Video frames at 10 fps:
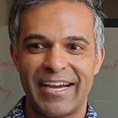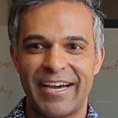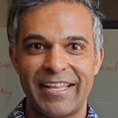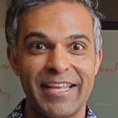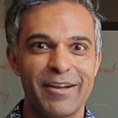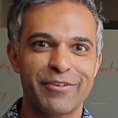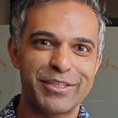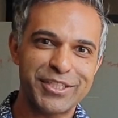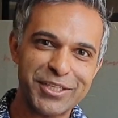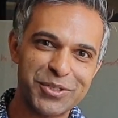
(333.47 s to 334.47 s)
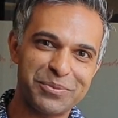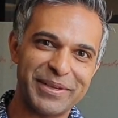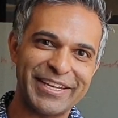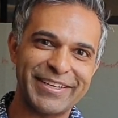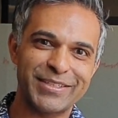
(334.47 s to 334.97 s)
and then have continued
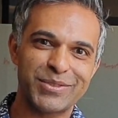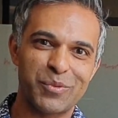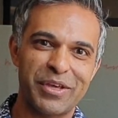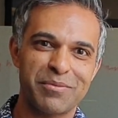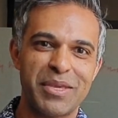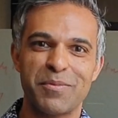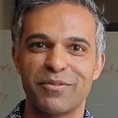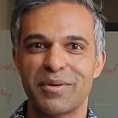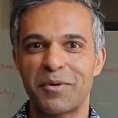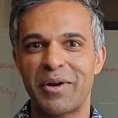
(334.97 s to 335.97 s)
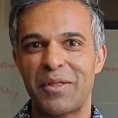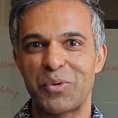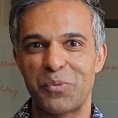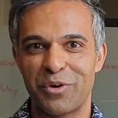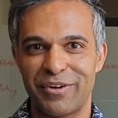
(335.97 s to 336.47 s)
meetings with people from around the
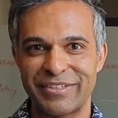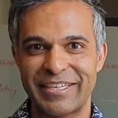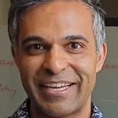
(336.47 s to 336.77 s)
world.